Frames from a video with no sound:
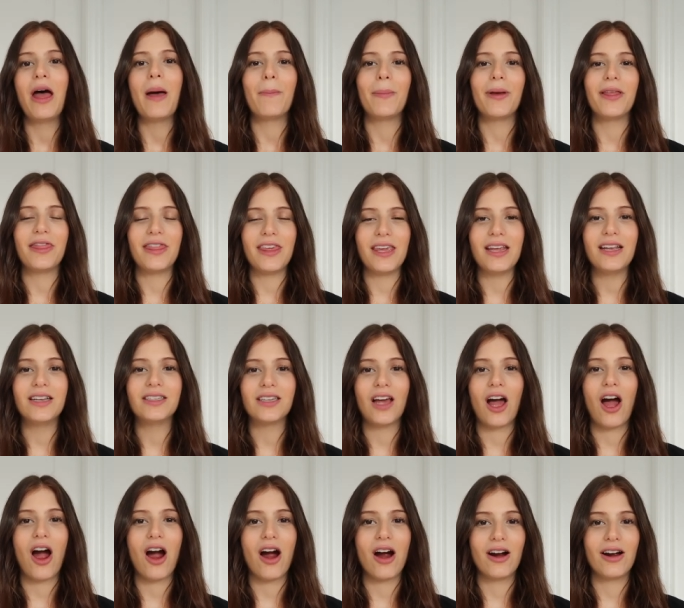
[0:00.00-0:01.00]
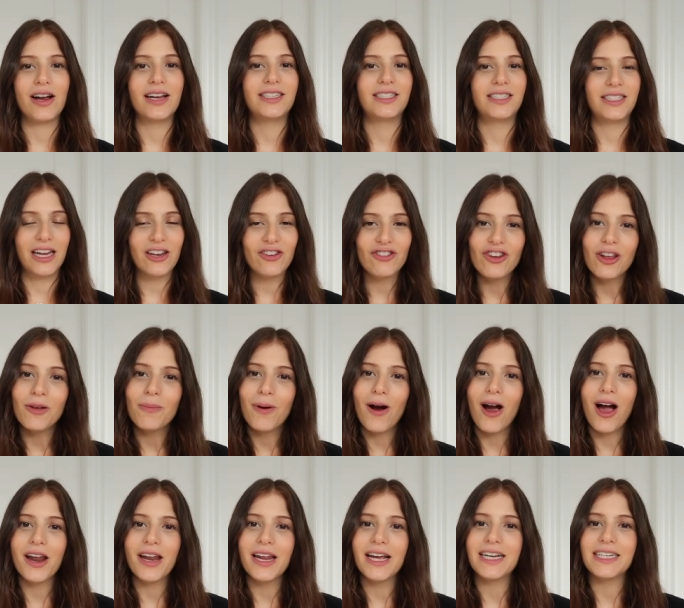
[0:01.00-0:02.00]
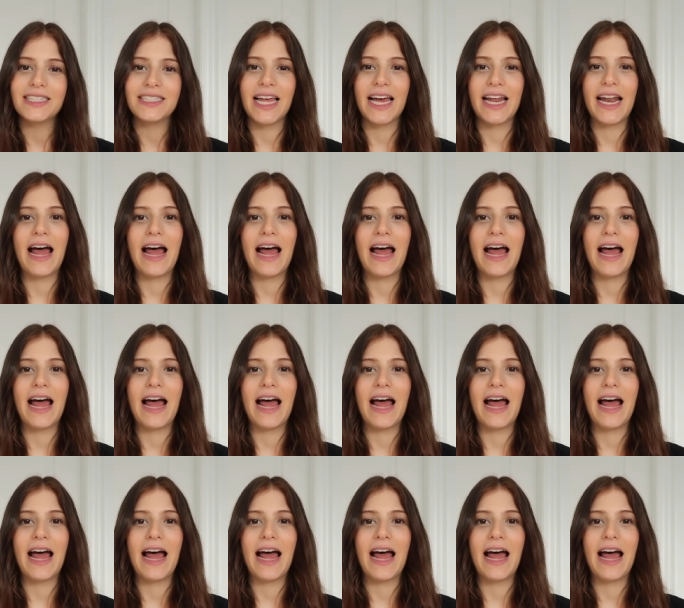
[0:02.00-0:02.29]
but these are essential products that